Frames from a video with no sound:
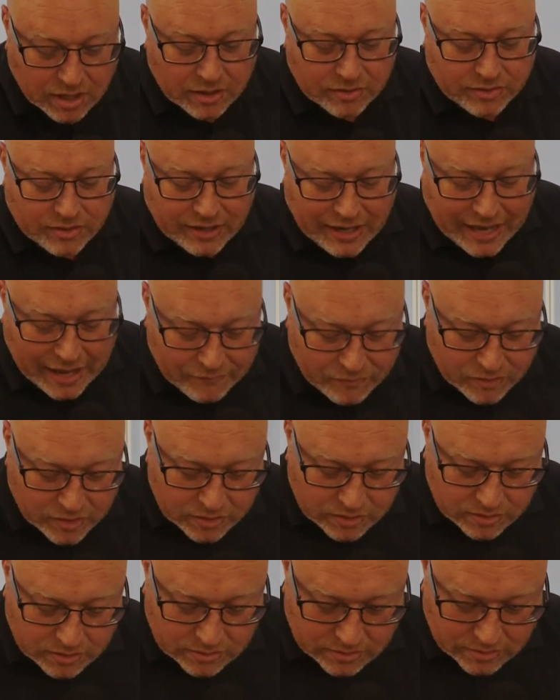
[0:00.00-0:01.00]
the
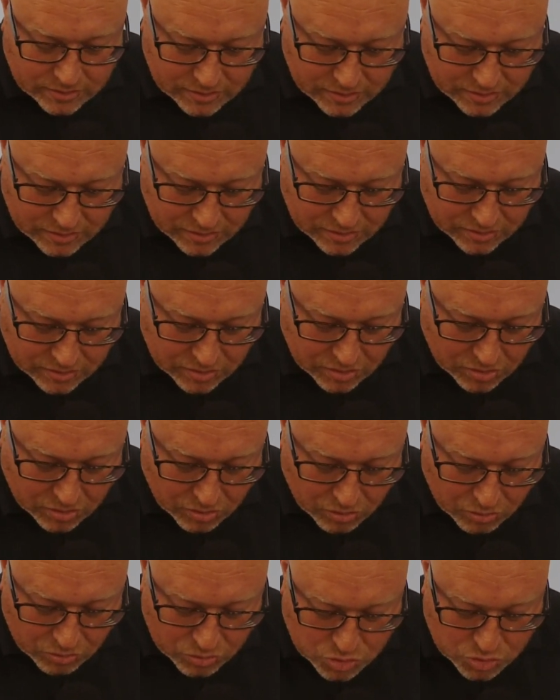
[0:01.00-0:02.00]
leaven,
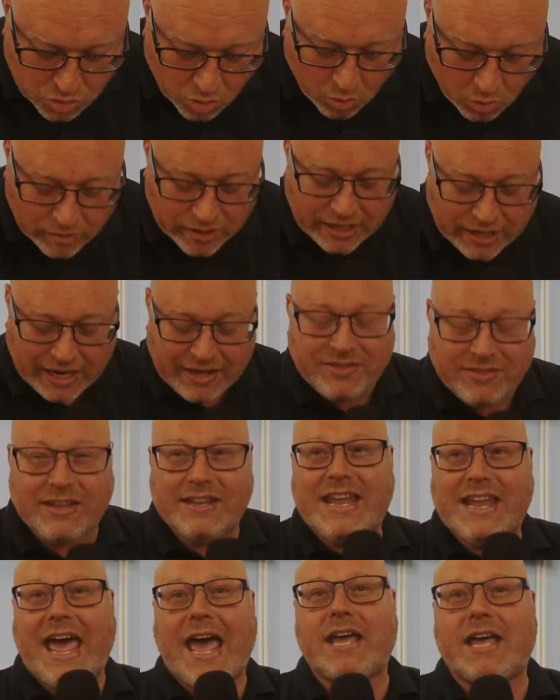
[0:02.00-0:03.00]
drawing in the
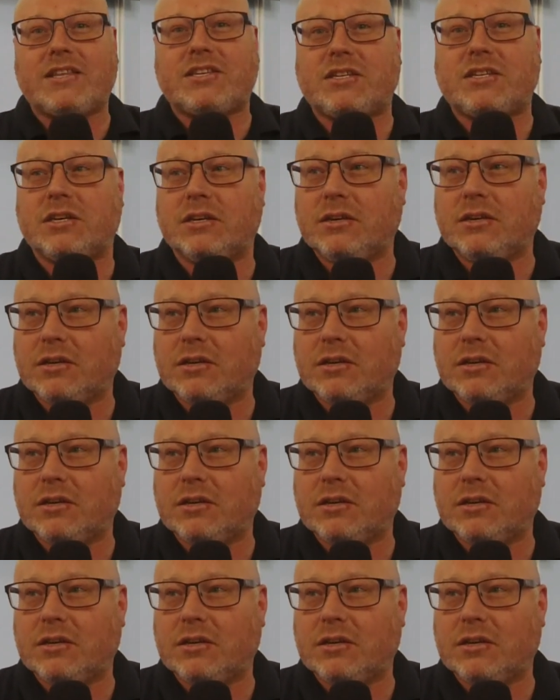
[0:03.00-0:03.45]
net.